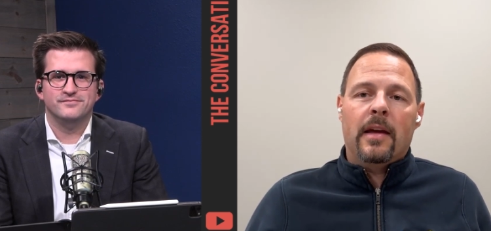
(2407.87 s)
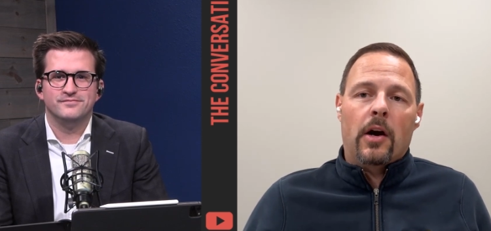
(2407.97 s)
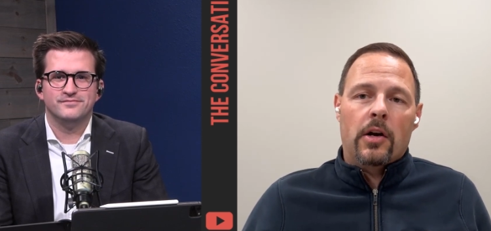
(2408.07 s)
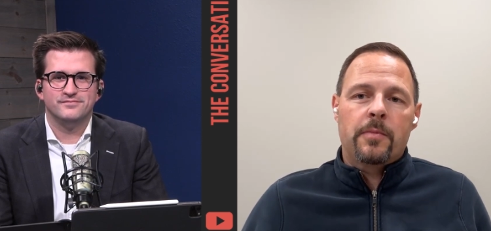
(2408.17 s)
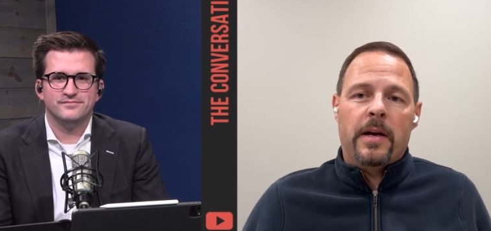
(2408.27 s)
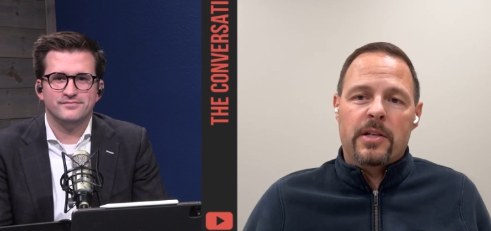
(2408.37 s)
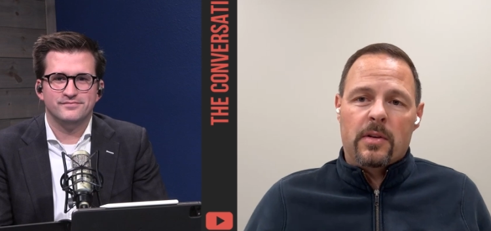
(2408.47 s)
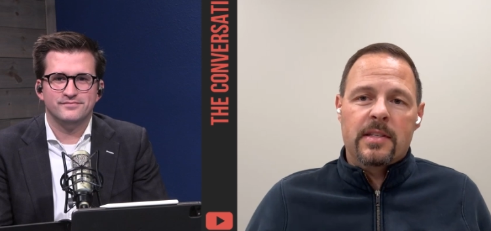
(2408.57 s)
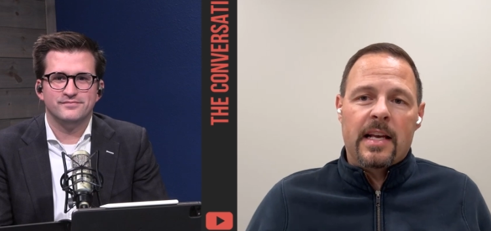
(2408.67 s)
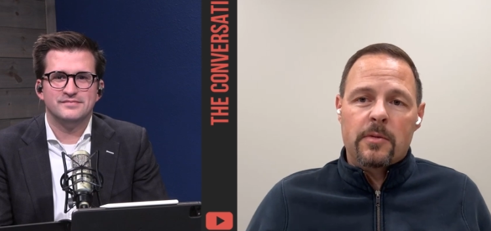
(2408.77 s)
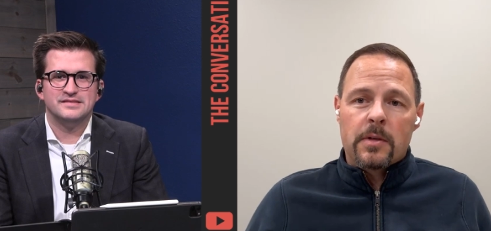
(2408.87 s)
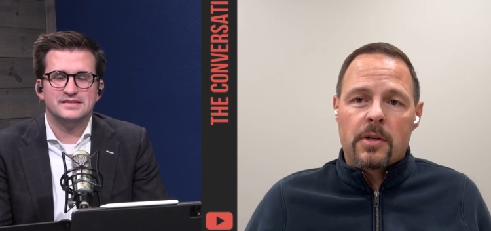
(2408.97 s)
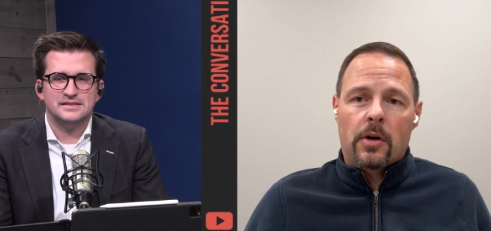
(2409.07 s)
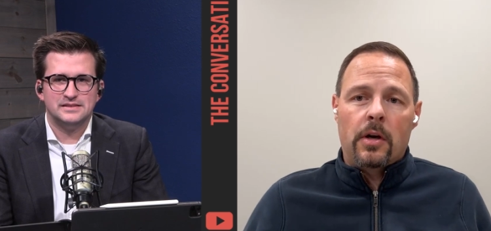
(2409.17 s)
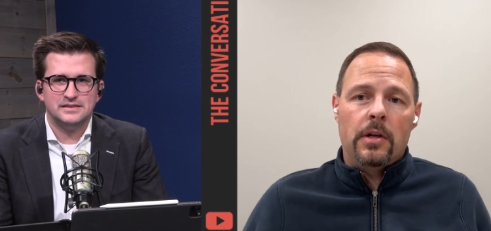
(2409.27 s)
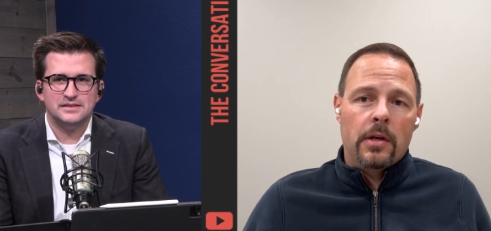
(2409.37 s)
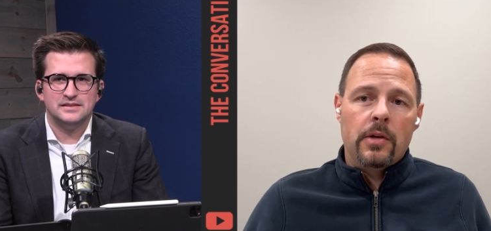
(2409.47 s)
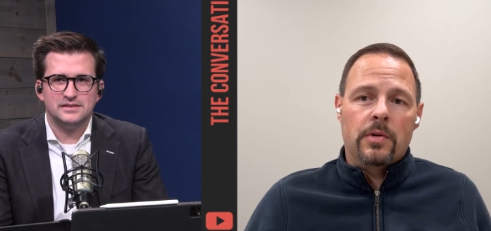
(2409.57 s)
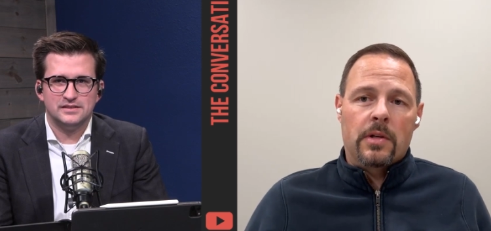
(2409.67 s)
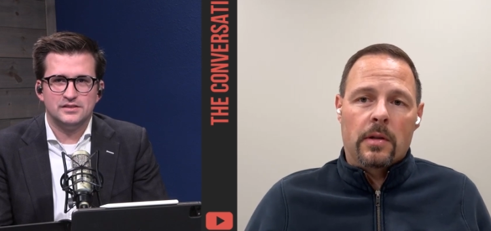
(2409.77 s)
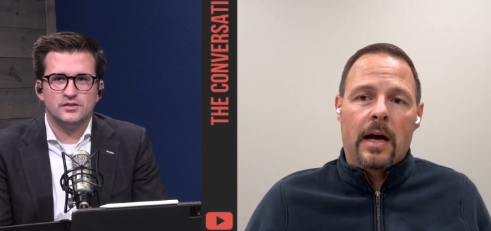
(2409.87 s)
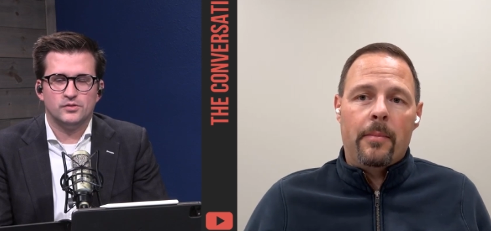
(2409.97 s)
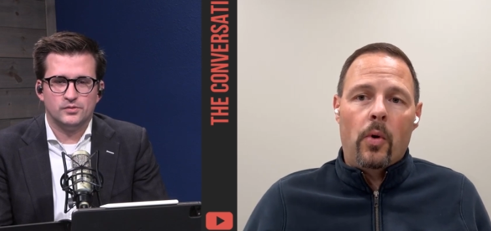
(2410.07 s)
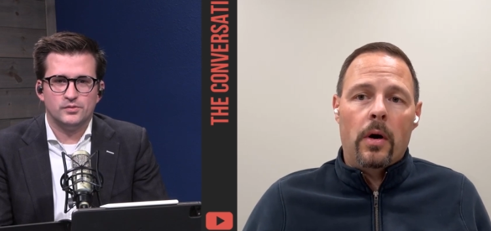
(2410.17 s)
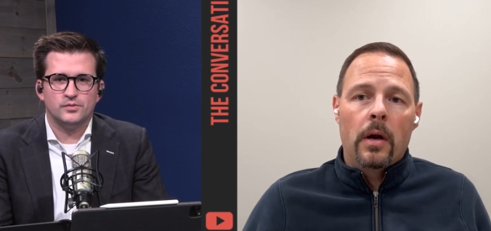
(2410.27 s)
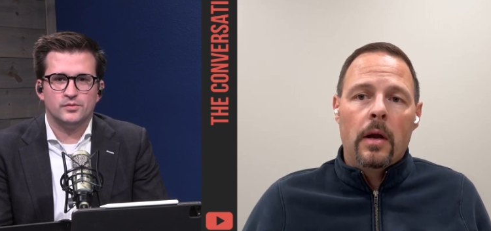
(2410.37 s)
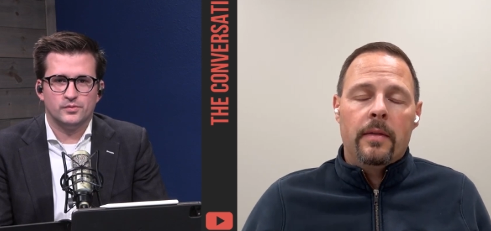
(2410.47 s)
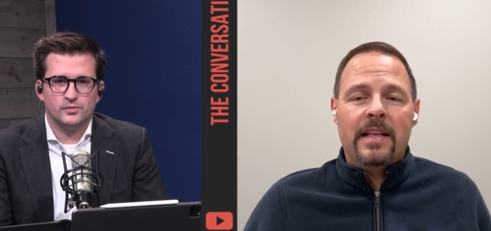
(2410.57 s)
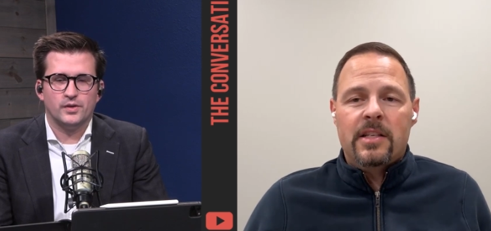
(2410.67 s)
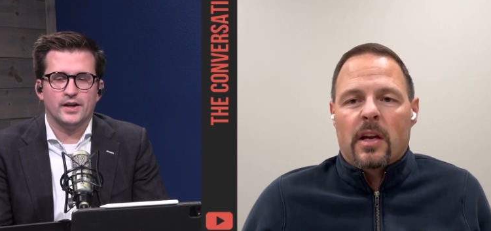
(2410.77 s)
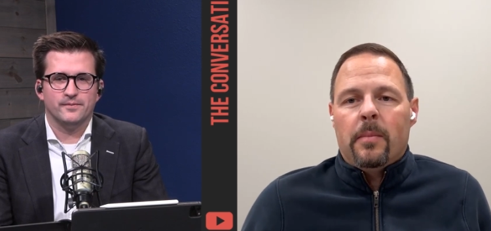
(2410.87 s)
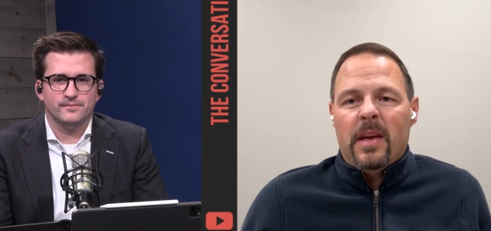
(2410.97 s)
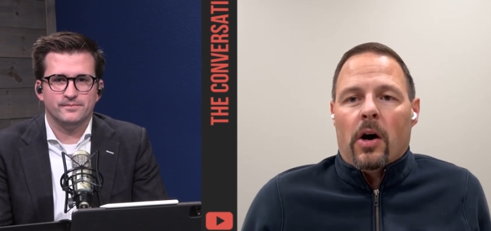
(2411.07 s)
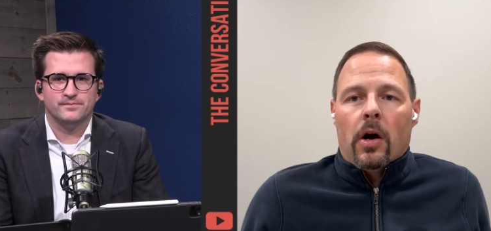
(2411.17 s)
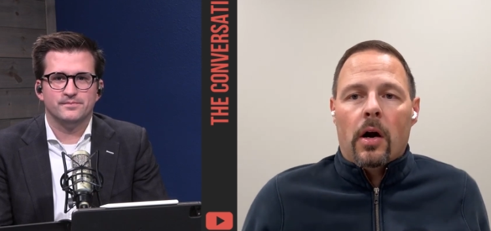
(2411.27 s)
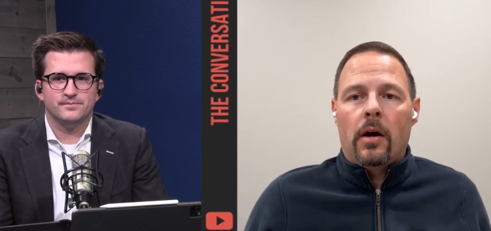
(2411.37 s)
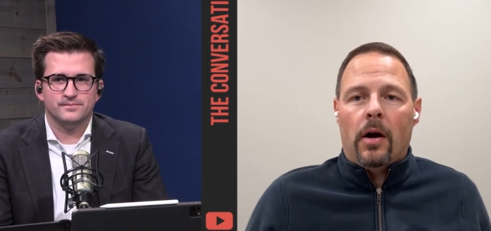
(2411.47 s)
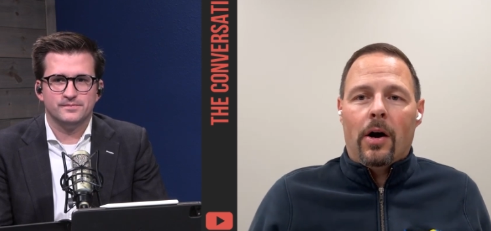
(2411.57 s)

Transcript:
Speaker 1: think our special assessments are going to get used a lot more. That's going right. to be our